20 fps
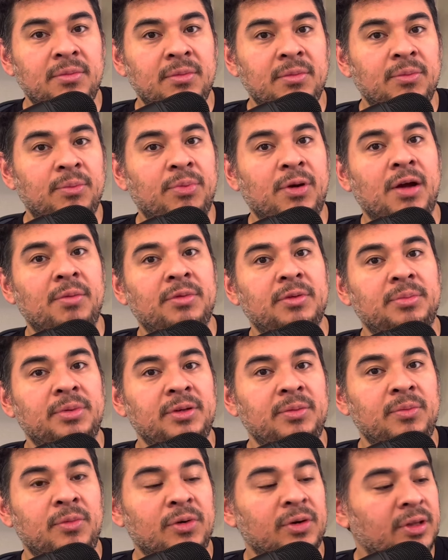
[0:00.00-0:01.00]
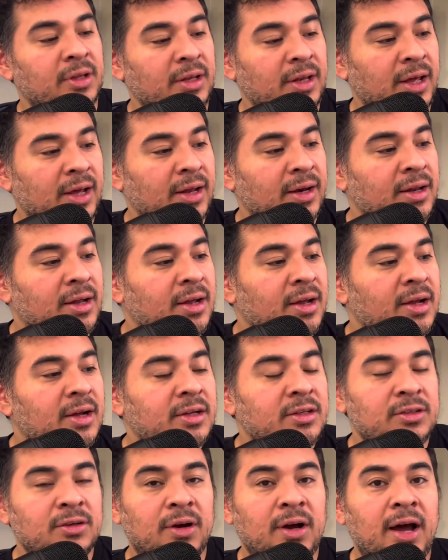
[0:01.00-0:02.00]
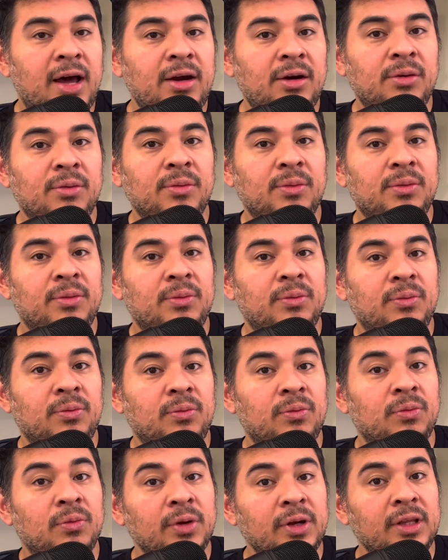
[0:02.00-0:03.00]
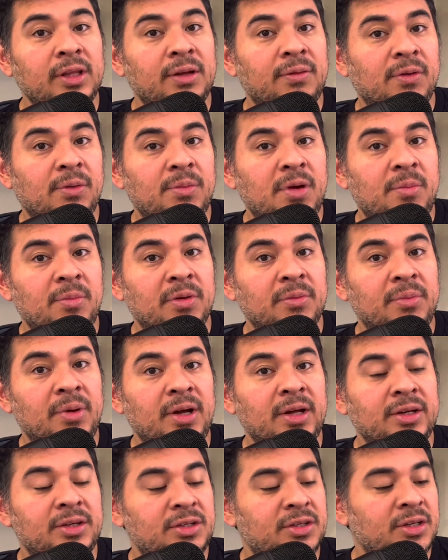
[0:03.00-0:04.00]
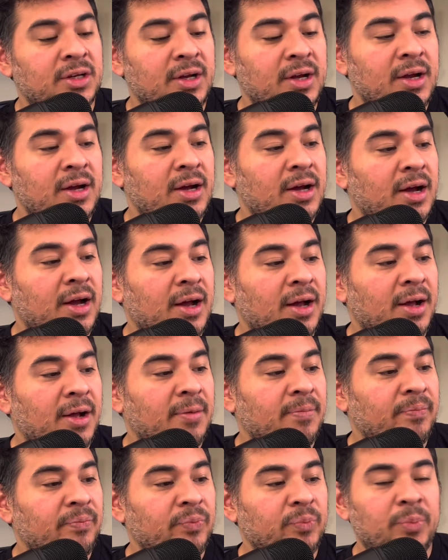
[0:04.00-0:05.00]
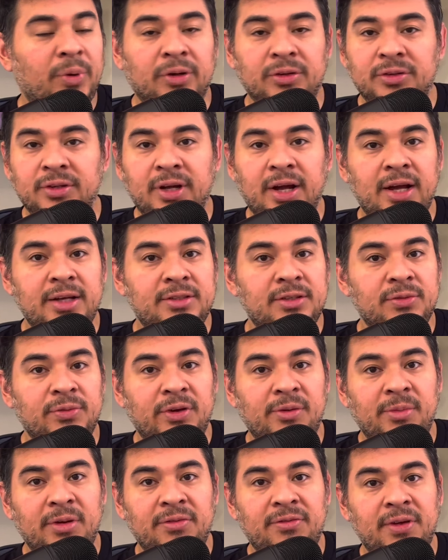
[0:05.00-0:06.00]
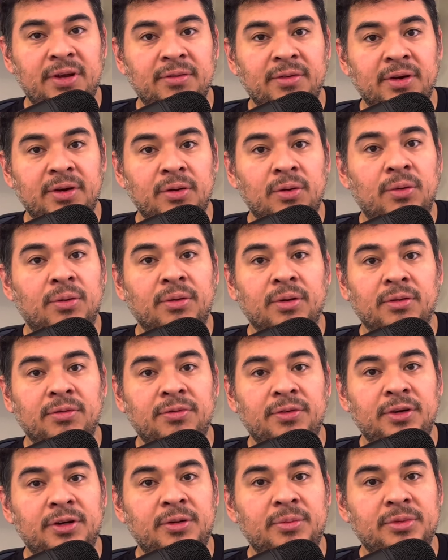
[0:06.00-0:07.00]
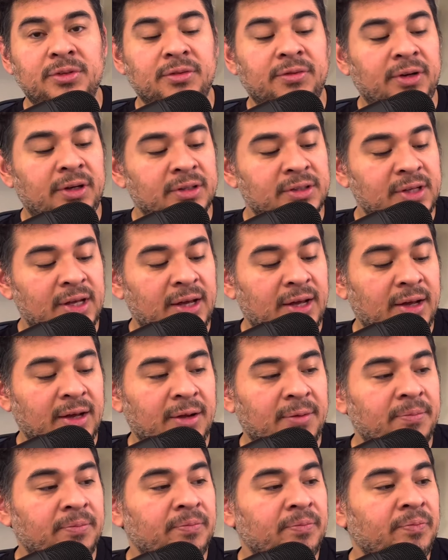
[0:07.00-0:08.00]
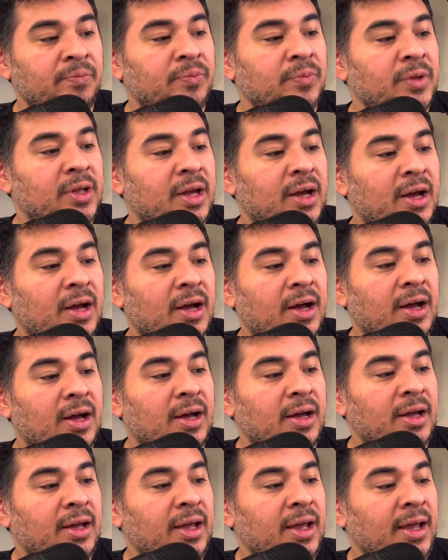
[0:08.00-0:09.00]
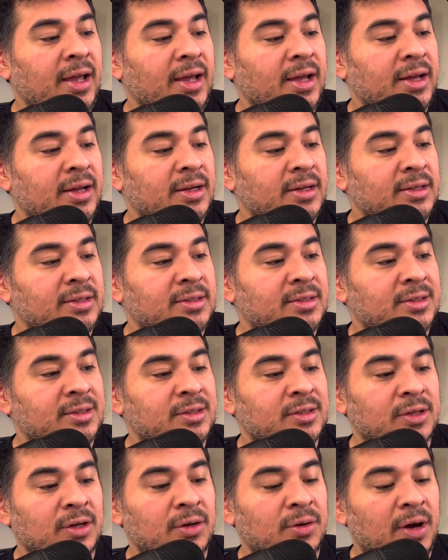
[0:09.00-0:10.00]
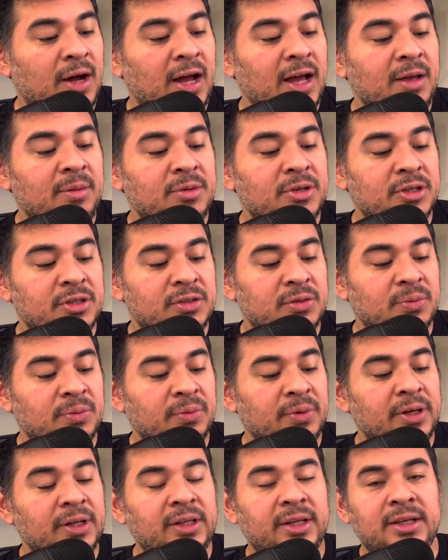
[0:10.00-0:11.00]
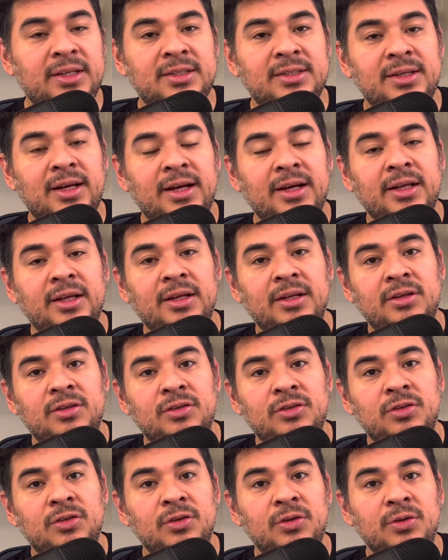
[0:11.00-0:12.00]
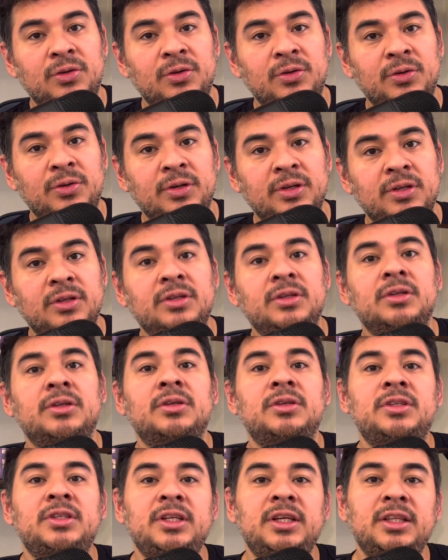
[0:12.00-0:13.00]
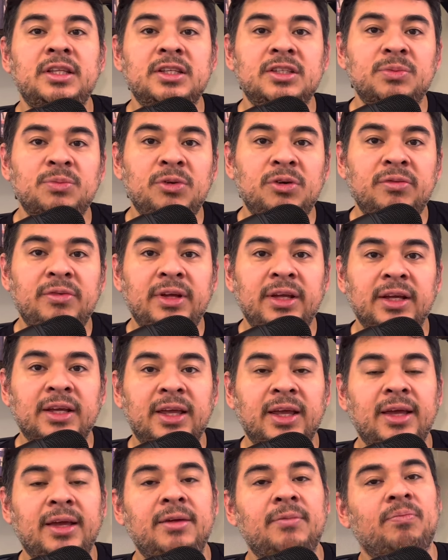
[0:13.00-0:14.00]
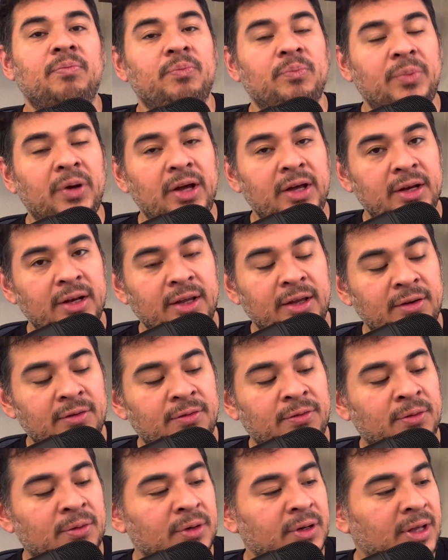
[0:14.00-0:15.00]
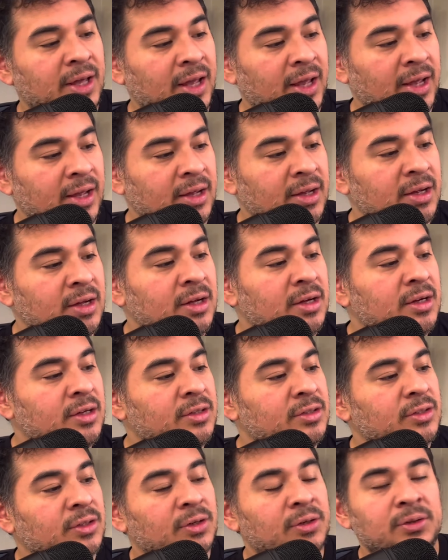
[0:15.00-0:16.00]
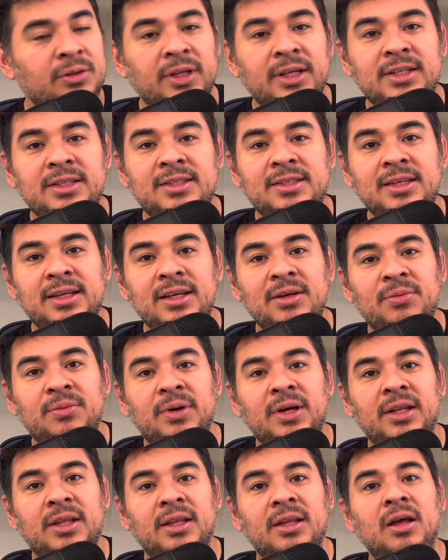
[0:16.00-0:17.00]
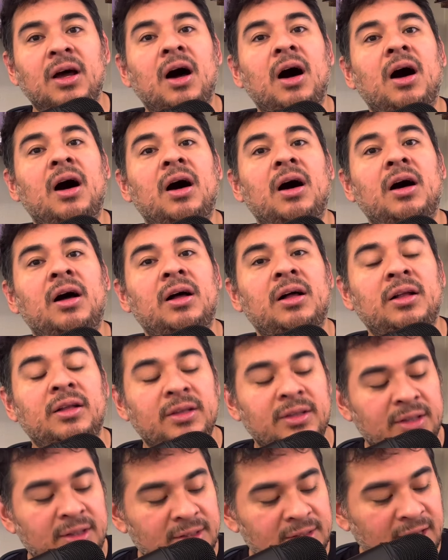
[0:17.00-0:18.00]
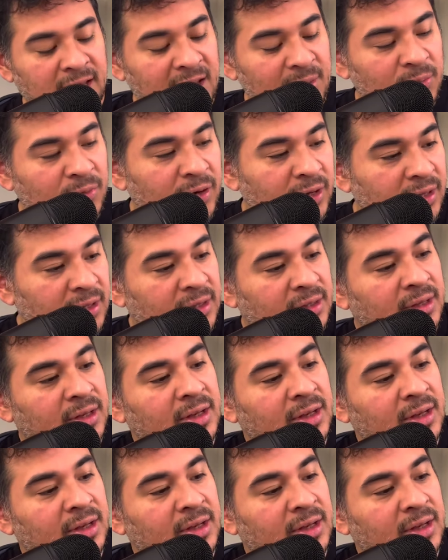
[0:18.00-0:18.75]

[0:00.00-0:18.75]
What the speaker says: Probably more than that. So I don't really remember much. Poltergeist is one of my favorite horror films of all time. And so I'm just really excited to see this movie again, but in 4K. So let's see what all this came with.